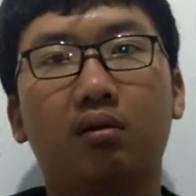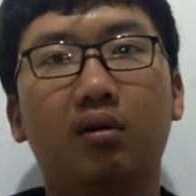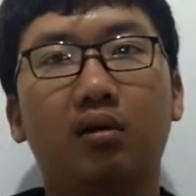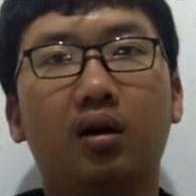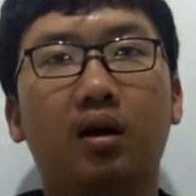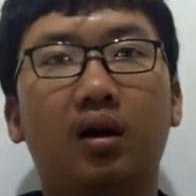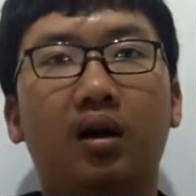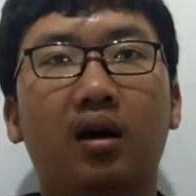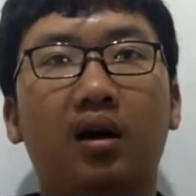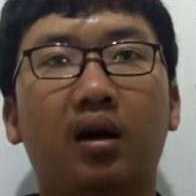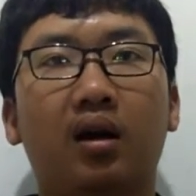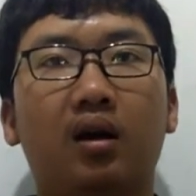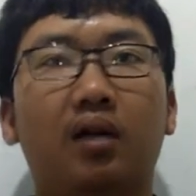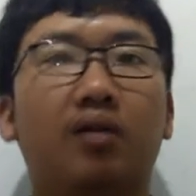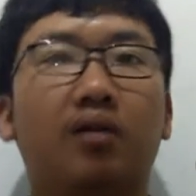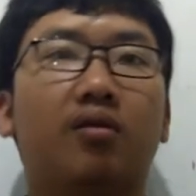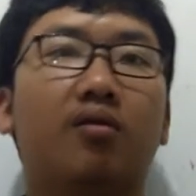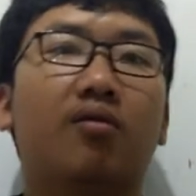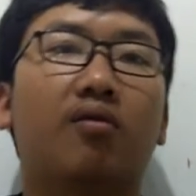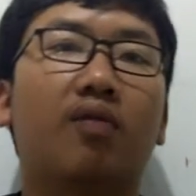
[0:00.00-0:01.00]

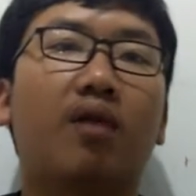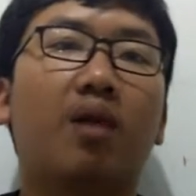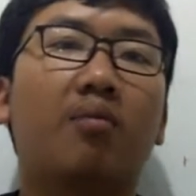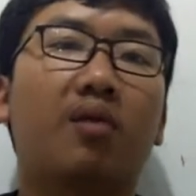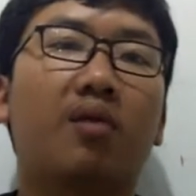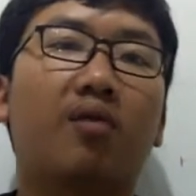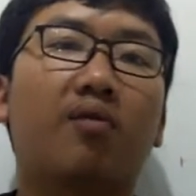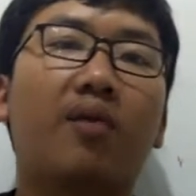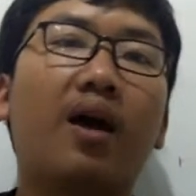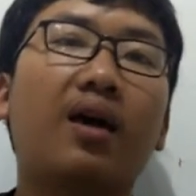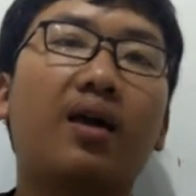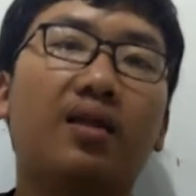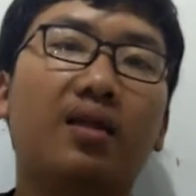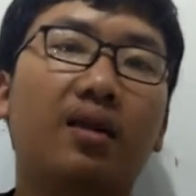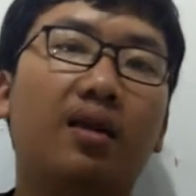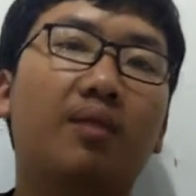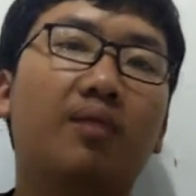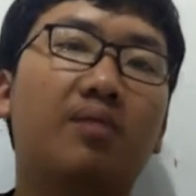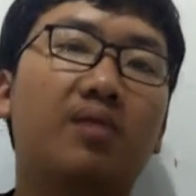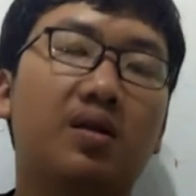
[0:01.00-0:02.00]
in grammar
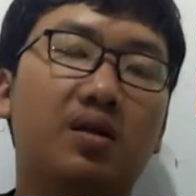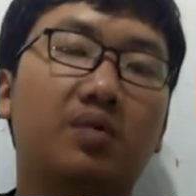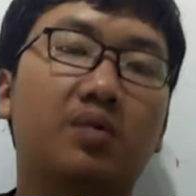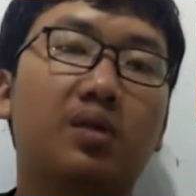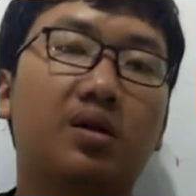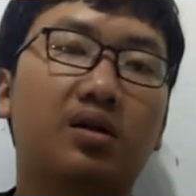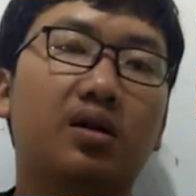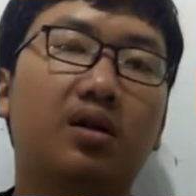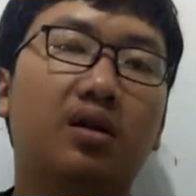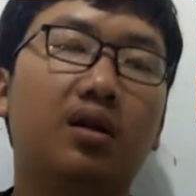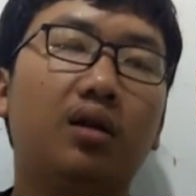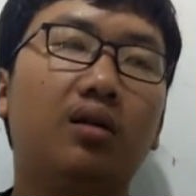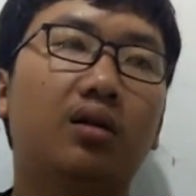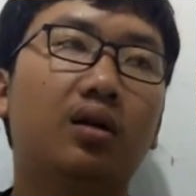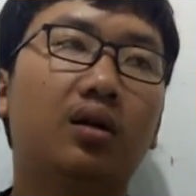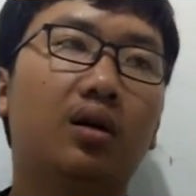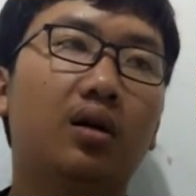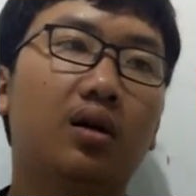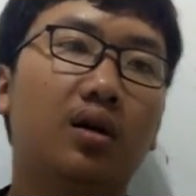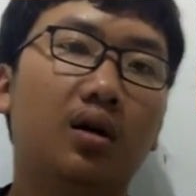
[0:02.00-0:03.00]
writing, especially,
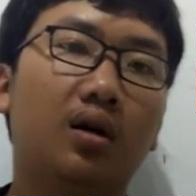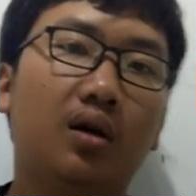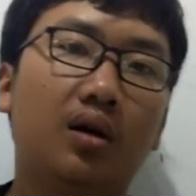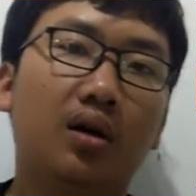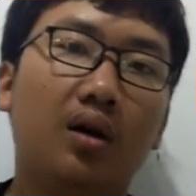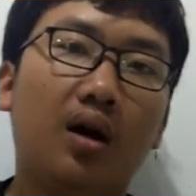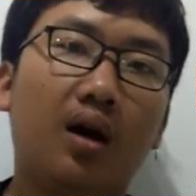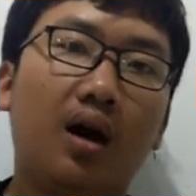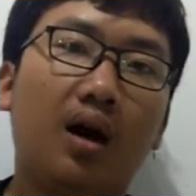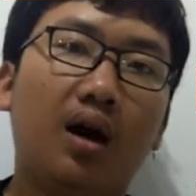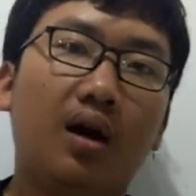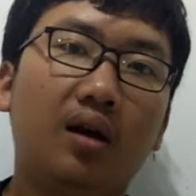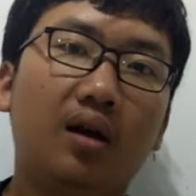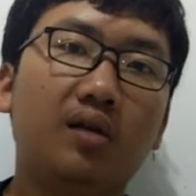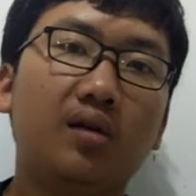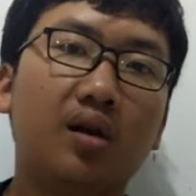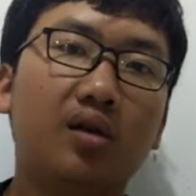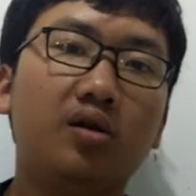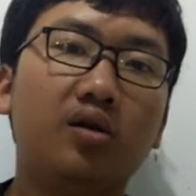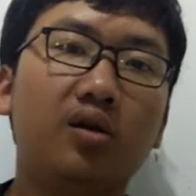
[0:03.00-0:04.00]
and
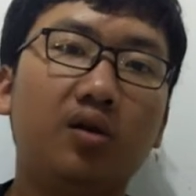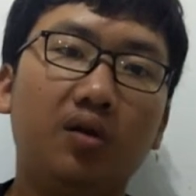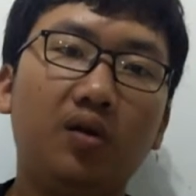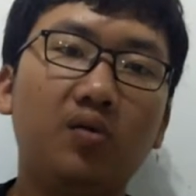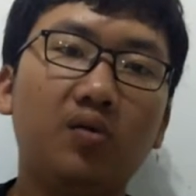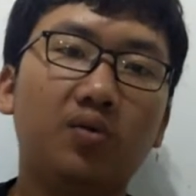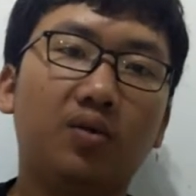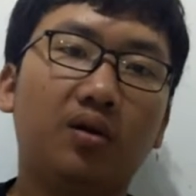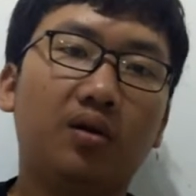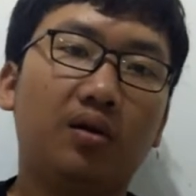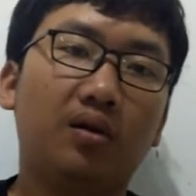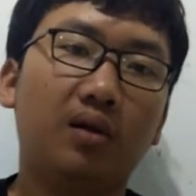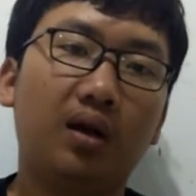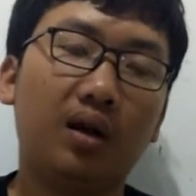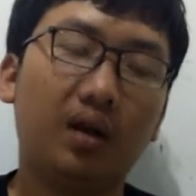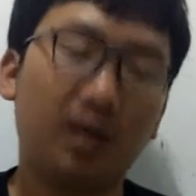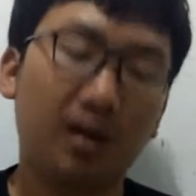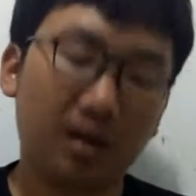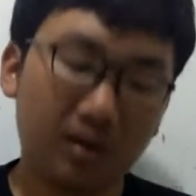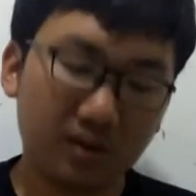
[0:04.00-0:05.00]
it's actually useful.
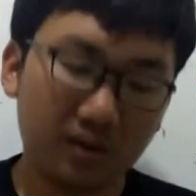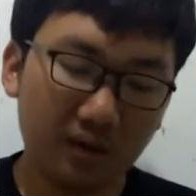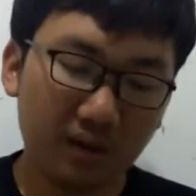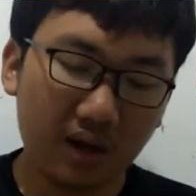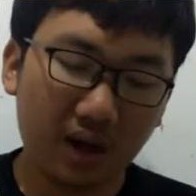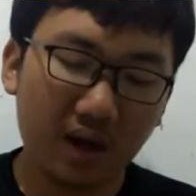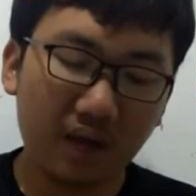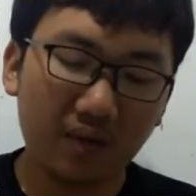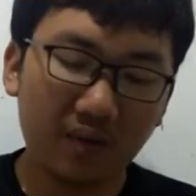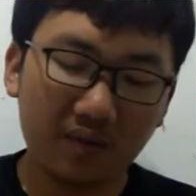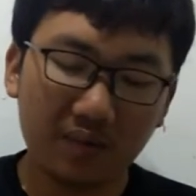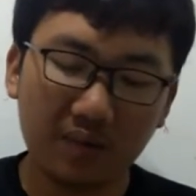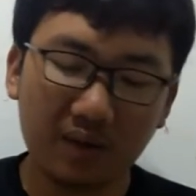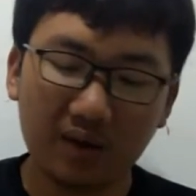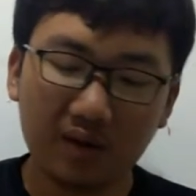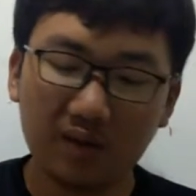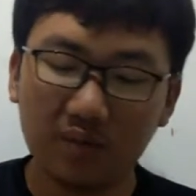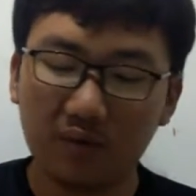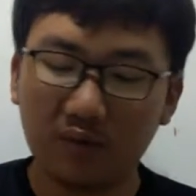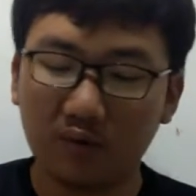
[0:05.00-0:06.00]
It actually helps me
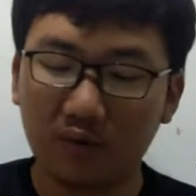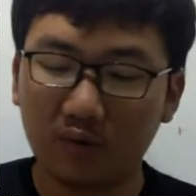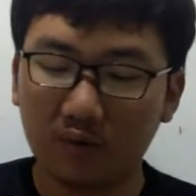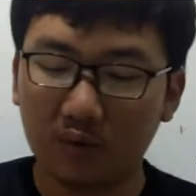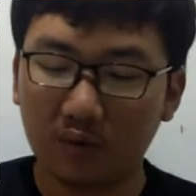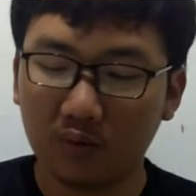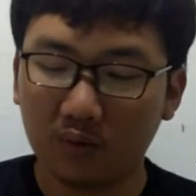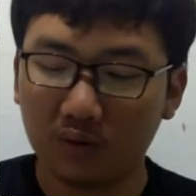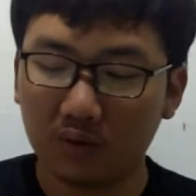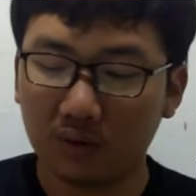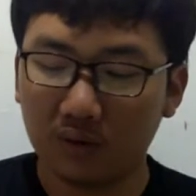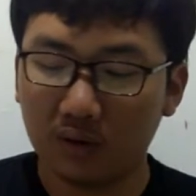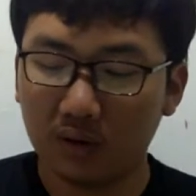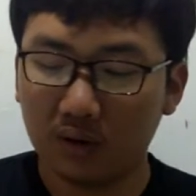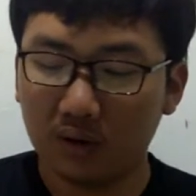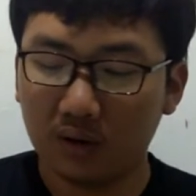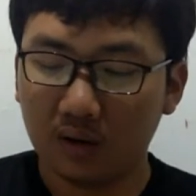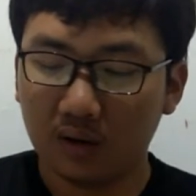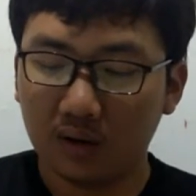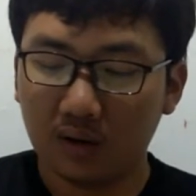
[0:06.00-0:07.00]
to
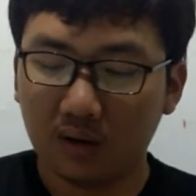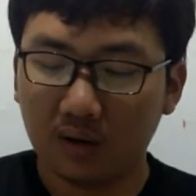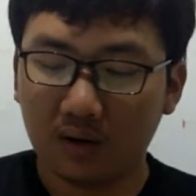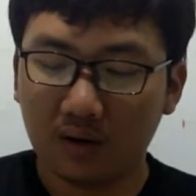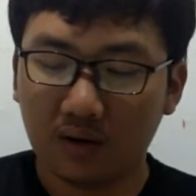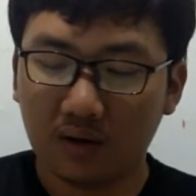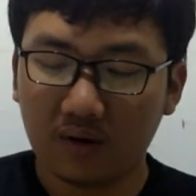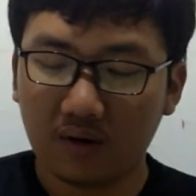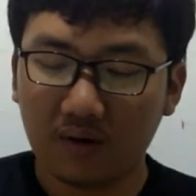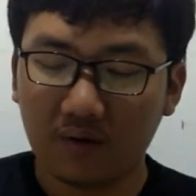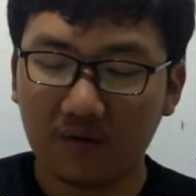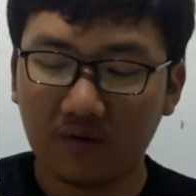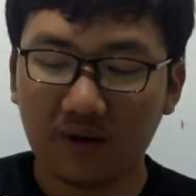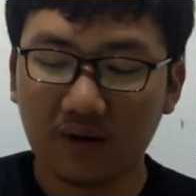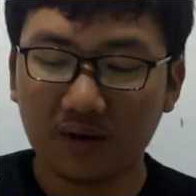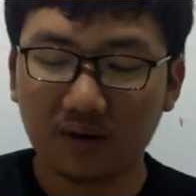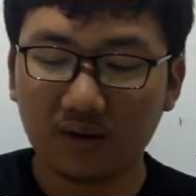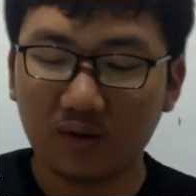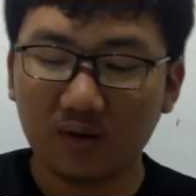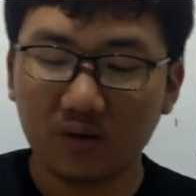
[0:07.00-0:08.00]

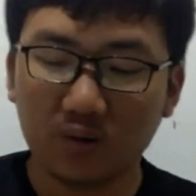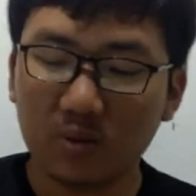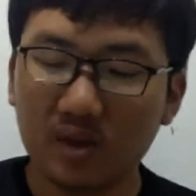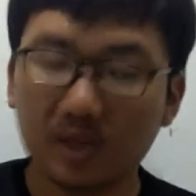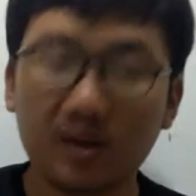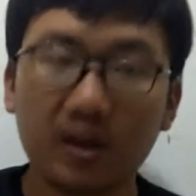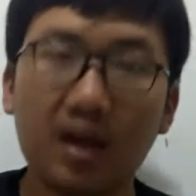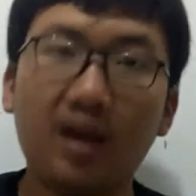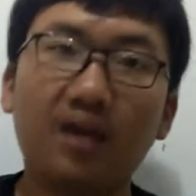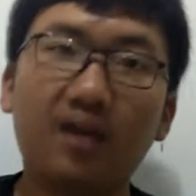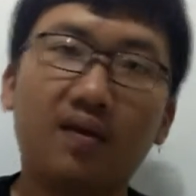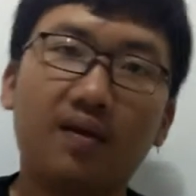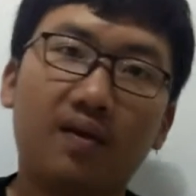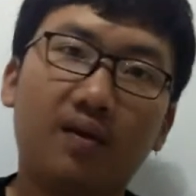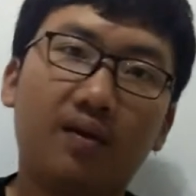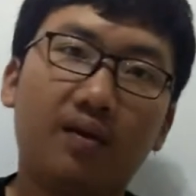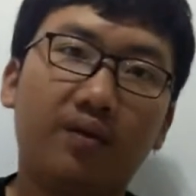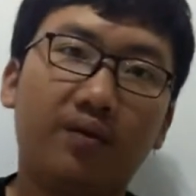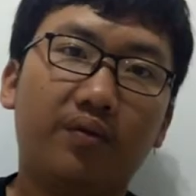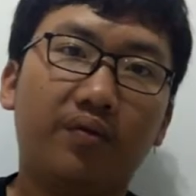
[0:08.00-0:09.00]
fix those
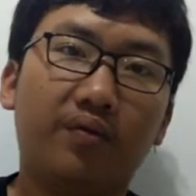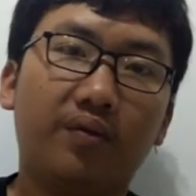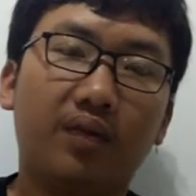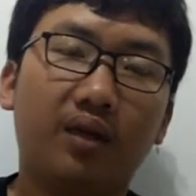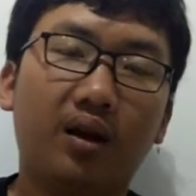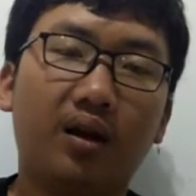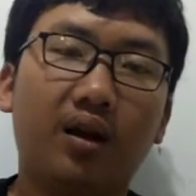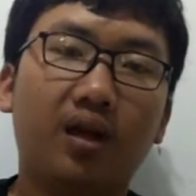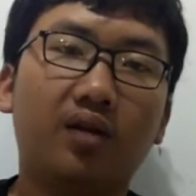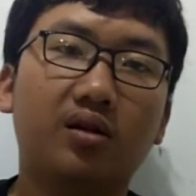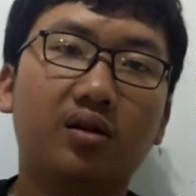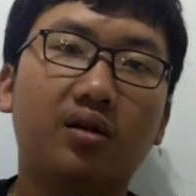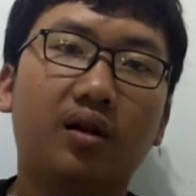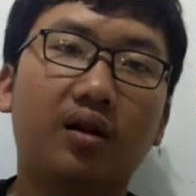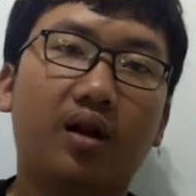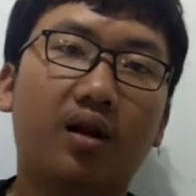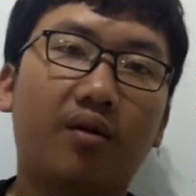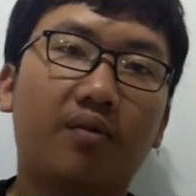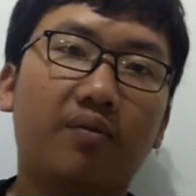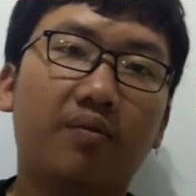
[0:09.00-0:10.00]
mistakes. It actually
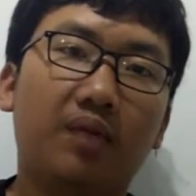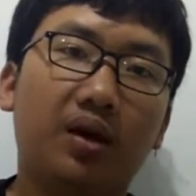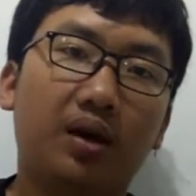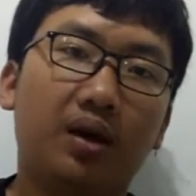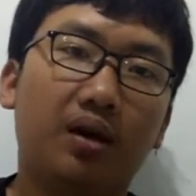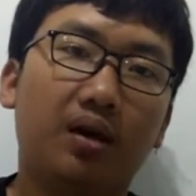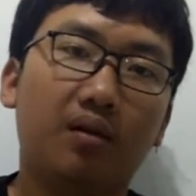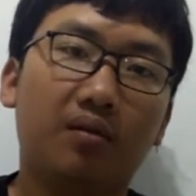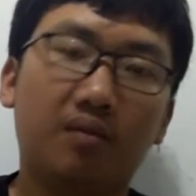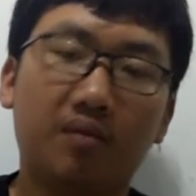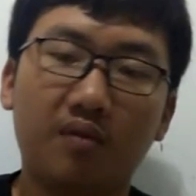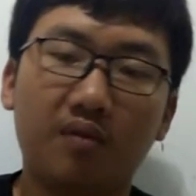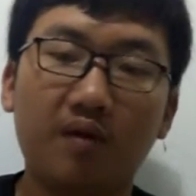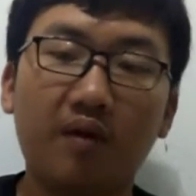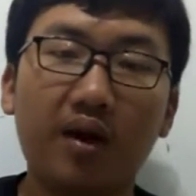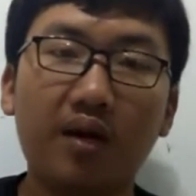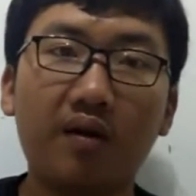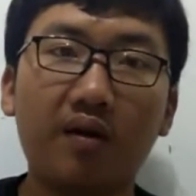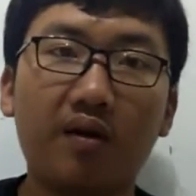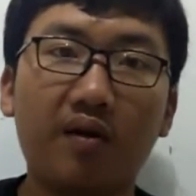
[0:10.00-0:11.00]
helps me
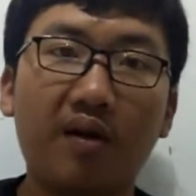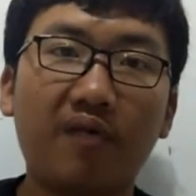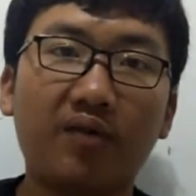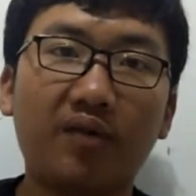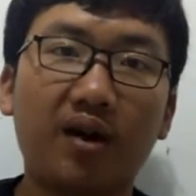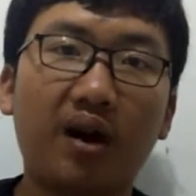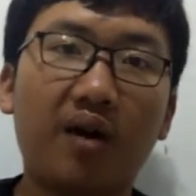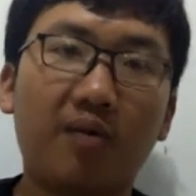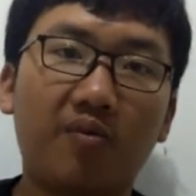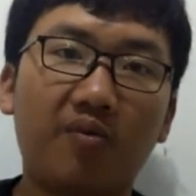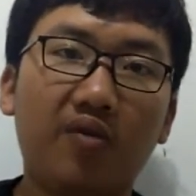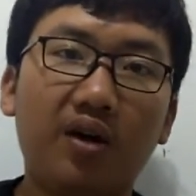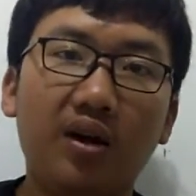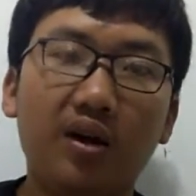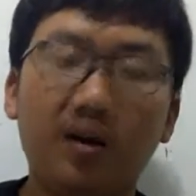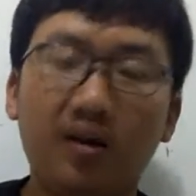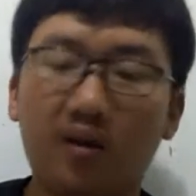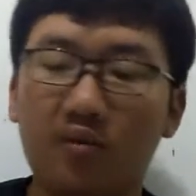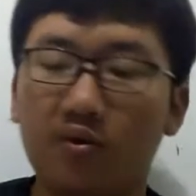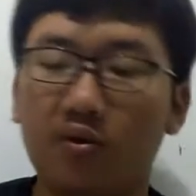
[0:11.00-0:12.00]
when after I'm reading
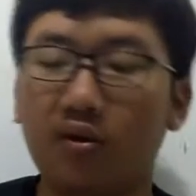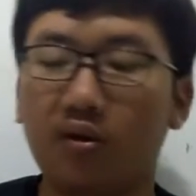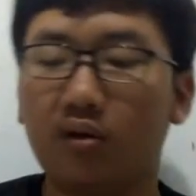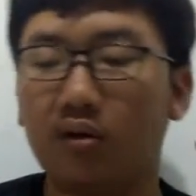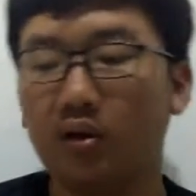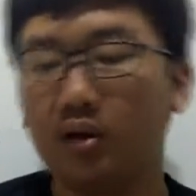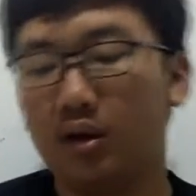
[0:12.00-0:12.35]
this book,